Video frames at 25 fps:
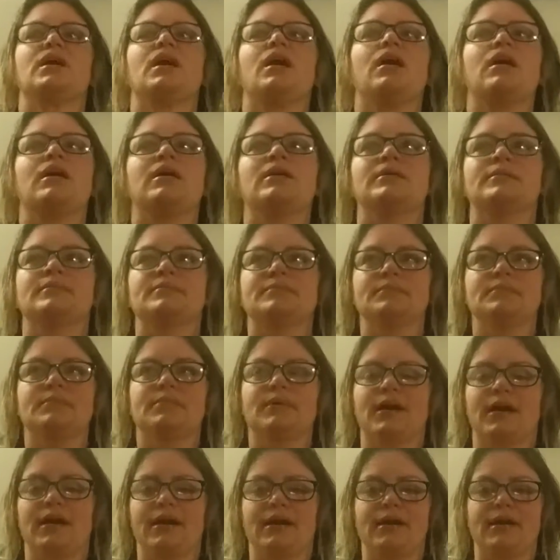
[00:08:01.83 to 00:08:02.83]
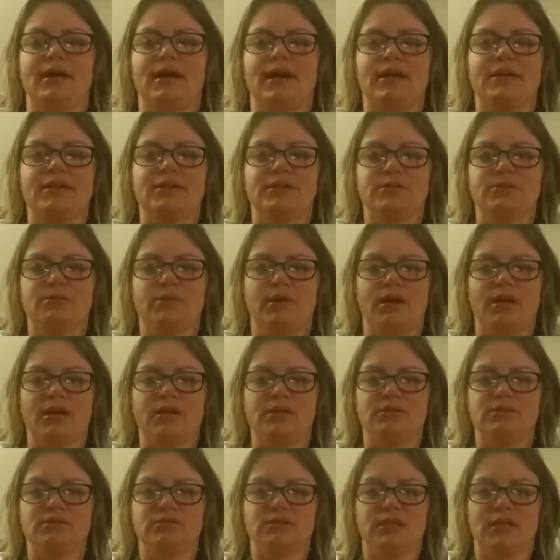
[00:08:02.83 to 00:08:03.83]
But I do want
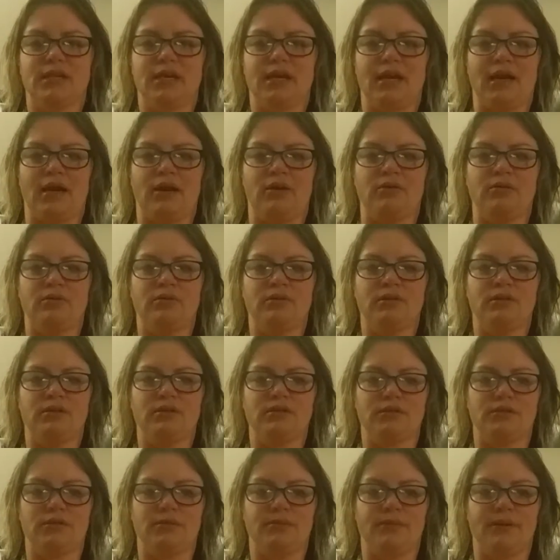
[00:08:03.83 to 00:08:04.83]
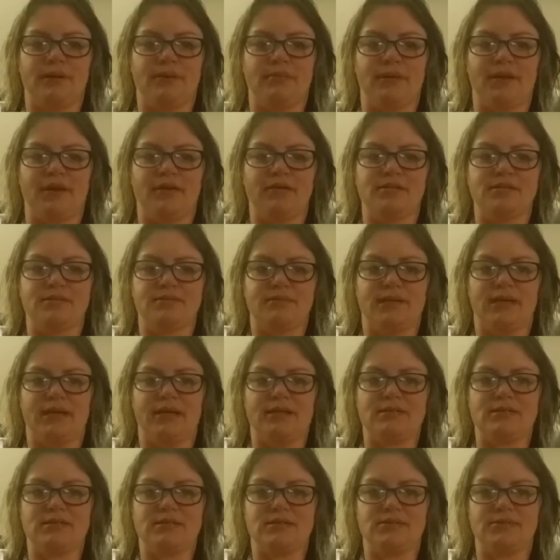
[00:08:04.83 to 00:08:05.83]
to get out a little bit. My husband
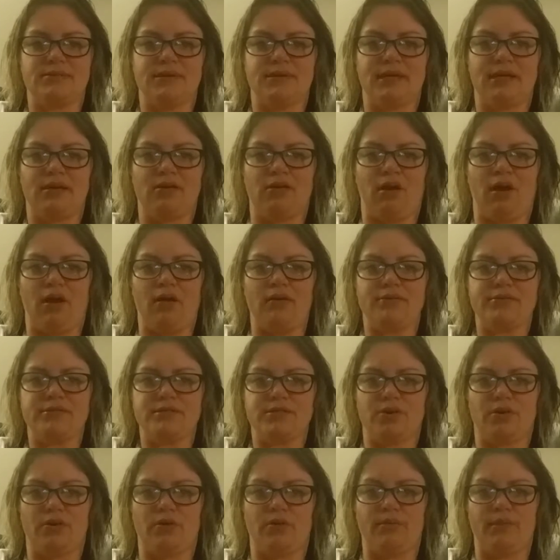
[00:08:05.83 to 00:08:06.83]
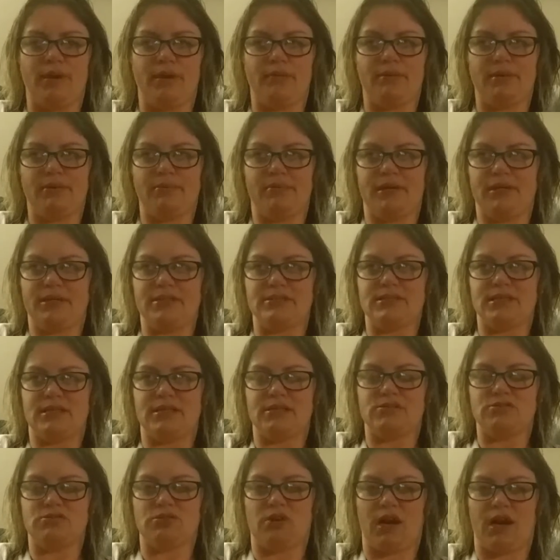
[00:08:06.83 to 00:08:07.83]
has this weekend off, so maybe we can take
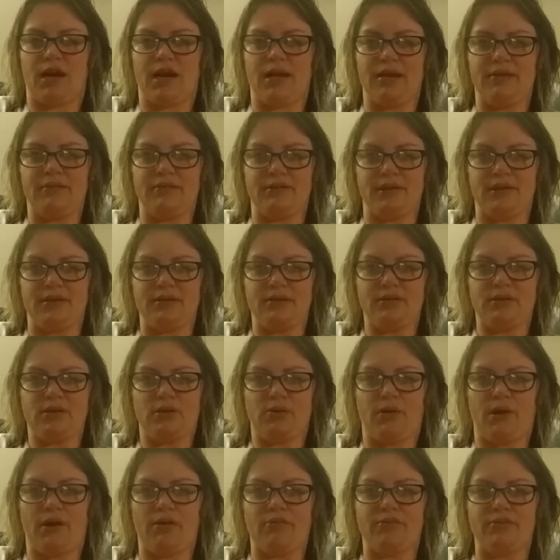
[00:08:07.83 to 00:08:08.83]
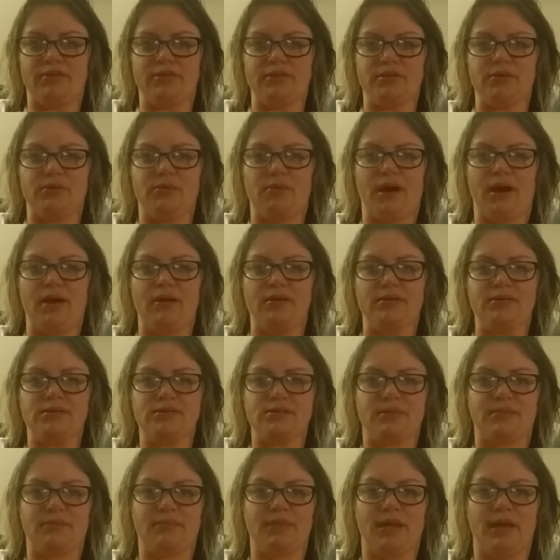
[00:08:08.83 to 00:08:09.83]
a drive and go out for a little while or
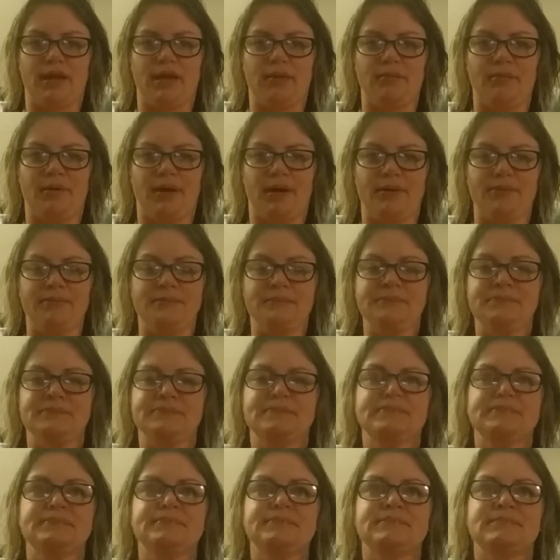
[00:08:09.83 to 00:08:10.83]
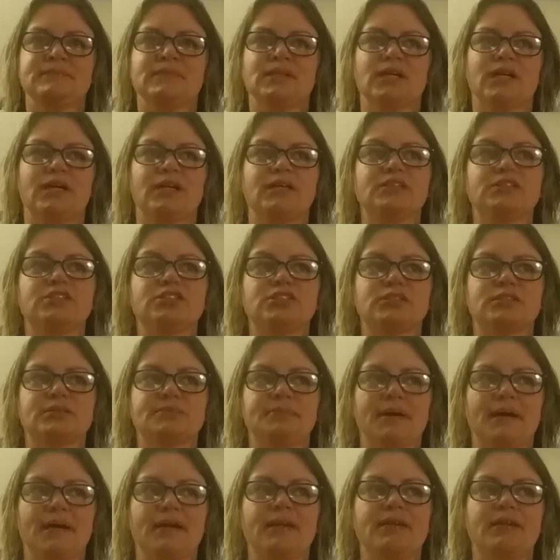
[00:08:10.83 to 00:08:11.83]
something. But it's
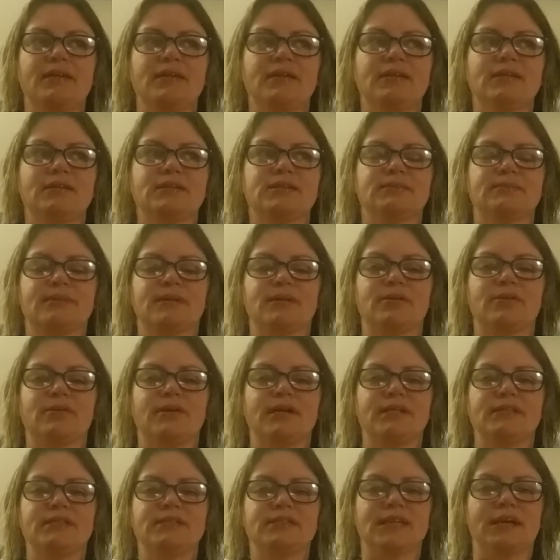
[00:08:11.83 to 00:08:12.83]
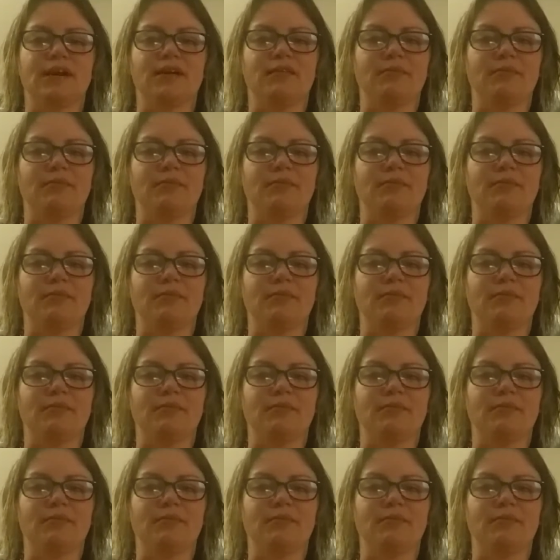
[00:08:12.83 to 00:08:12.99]
been crazy.